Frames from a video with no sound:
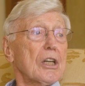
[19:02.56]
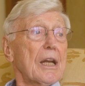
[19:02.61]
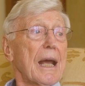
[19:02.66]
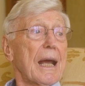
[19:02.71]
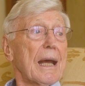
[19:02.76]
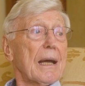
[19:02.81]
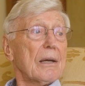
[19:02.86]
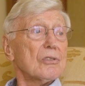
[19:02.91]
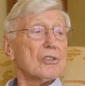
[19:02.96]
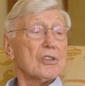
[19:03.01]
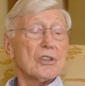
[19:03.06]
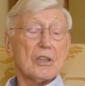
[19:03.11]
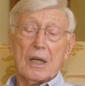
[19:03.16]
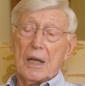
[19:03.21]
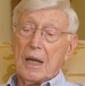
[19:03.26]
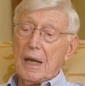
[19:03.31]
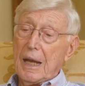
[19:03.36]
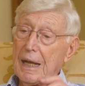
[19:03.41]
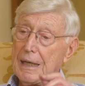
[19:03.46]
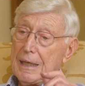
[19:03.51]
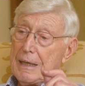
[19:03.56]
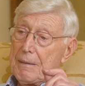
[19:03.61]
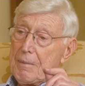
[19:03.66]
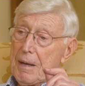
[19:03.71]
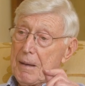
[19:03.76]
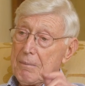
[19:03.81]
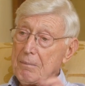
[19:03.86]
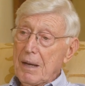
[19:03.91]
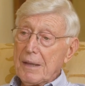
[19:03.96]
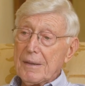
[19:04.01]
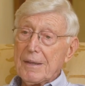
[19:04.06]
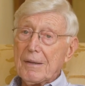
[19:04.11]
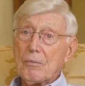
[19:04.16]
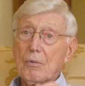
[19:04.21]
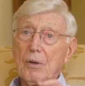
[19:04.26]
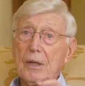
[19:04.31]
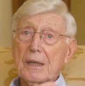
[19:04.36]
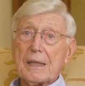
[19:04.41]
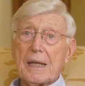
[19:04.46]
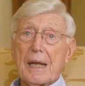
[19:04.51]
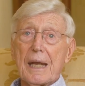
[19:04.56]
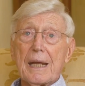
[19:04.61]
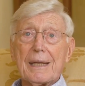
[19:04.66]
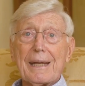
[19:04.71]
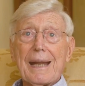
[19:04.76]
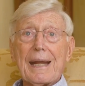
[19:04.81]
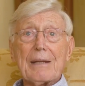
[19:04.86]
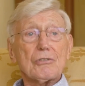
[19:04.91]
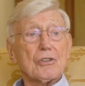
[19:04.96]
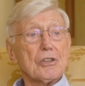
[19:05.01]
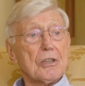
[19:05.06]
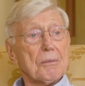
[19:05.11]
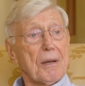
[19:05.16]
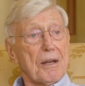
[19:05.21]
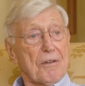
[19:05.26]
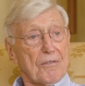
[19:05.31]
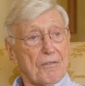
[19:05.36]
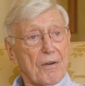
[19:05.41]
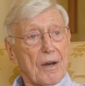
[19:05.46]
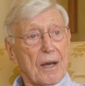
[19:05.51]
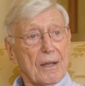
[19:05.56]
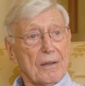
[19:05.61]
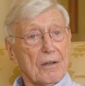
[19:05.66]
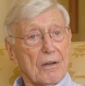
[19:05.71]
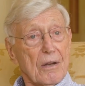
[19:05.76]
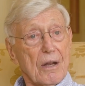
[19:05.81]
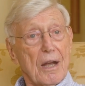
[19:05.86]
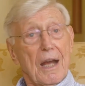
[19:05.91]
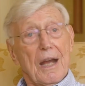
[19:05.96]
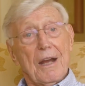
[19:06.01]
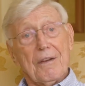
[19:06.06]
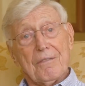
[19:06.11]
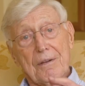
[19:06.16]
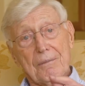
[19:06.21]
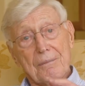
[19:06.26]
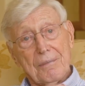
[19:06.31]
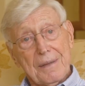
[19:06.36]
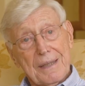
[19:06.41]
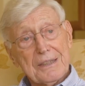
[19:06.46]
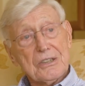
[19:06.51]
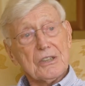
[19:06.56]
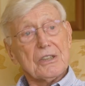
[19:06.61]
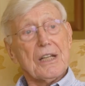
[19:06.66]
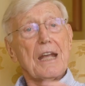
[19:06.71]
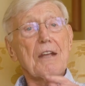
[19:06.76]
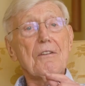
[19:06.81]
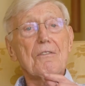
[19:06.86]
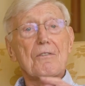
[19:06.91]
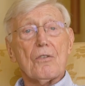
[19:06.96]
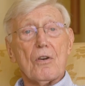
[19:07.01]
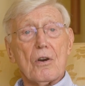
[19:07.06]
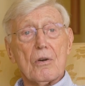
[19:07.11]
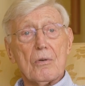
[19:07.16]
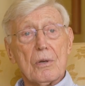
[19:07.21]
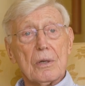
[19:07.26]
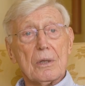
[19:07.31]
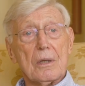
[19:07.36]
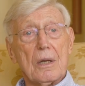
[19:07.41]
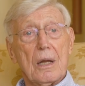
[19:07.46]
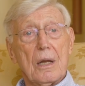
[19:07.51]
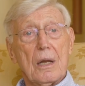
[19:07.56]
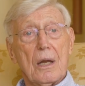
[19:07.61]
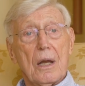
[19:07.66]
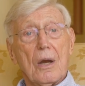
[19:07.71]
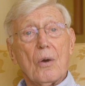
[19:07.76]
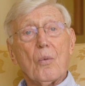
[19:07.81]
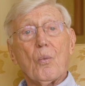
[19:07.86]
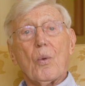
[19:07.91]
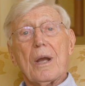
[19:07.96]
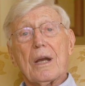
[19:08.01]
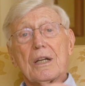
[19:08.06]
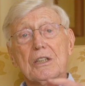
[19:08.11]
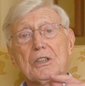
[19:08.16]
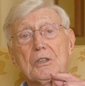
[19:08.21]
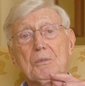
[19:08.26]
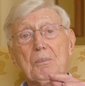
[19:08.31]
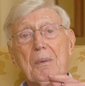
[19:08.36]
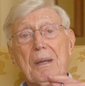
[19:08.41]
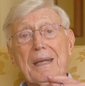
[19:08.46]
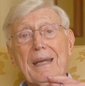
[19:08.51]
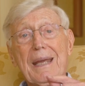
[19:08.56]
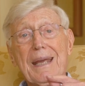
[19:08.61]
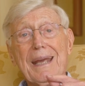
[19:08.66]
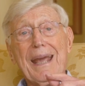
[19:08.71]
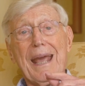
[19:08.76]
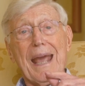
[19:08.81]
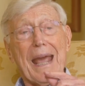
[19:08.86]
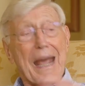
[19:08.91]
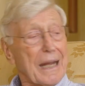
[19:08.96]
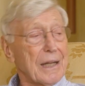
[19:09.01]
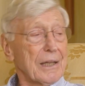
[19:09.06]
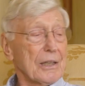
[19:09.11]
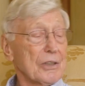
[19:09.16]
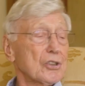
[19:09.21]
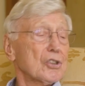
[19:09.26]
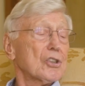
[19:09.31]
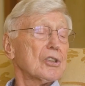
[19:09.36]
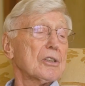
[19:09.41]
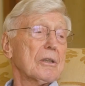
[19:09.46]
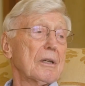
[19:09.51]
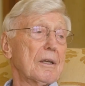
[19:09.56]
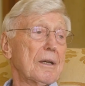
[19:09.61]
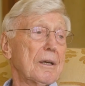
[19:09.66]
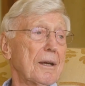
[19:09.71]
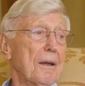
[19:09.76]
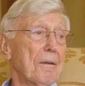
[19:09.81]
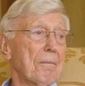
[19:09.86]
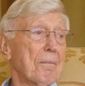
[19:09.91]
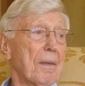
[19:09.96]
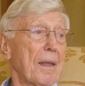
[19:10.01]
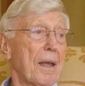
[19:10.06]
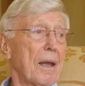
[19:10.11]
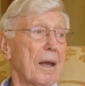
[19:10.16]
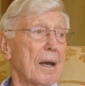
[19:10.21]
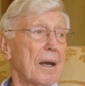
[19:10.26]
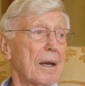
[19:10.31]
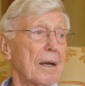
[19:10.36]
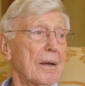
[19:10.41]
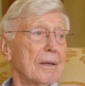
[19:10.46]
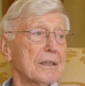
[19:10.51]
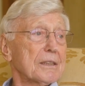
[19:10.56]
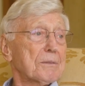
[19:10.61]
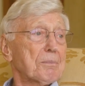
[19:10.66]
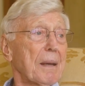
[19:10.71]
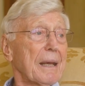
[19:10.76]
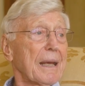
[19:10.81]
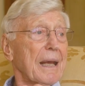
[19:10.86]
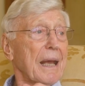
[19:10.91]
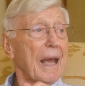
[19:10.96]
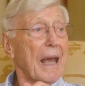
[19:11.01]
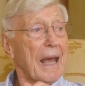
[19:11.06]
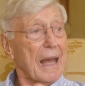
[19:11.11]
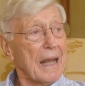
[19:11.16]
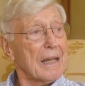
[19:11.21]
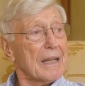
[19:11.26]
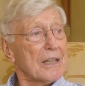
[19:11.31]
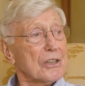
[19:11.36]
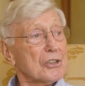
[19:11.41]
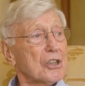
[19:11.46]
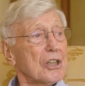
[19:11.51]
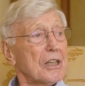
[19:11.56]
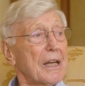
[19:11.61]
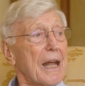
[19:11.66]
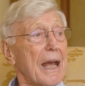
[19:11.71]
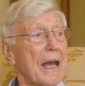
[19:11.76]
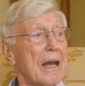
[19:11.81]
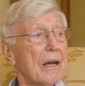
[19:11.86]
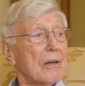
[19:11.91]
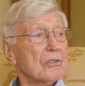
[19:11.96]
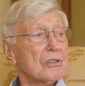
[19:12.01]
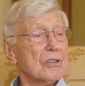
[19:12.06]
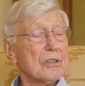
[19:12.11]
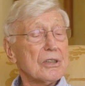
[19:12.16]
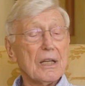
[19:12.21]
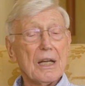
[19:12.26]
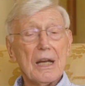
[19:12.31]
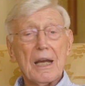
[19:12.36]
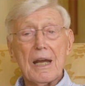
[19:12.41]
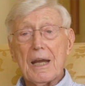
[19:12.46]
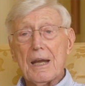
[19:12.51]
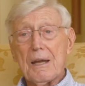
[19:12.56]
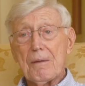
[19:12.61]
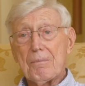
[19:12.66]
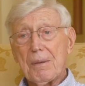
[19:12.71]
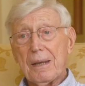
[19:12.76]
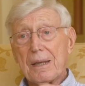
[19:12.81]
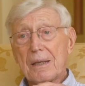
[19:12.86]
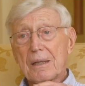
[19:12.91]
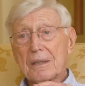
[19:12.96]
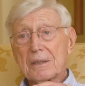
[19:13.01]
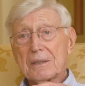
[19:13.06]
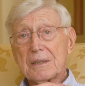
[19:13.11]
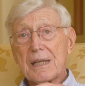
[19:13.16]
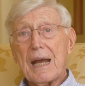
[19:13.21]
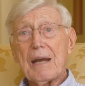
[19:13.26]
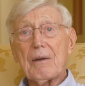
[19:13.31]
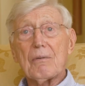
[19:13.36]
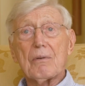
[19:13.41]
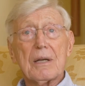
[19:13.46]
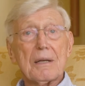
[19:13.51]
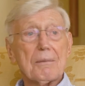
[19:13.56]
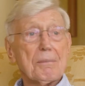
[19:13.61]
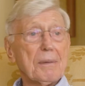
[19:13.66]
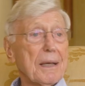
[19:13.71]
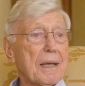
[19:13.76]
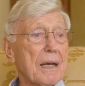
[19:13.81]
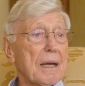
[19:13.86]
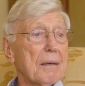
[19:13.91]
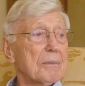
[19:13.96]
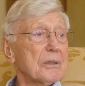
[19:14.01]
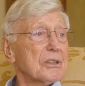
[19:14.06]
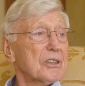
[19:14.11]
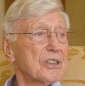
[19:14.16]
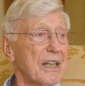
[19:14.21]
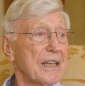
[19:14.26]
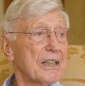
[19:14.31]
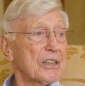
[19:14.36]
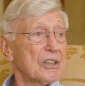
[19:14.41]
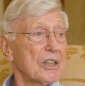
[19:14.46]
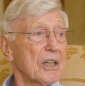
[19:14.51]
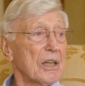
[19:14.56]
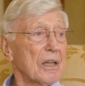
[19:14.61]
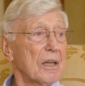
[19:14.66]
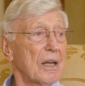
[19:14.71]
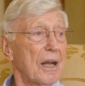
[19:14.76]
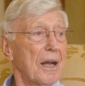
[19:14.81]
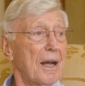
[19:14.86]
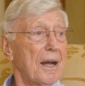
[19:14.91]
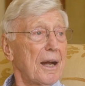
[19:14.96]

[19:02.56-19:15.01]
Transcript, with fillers: in the house, and then my mother one day announced to my father, from this day forward, we are speaking English. We're speaking English in the house because I want to become a citizen.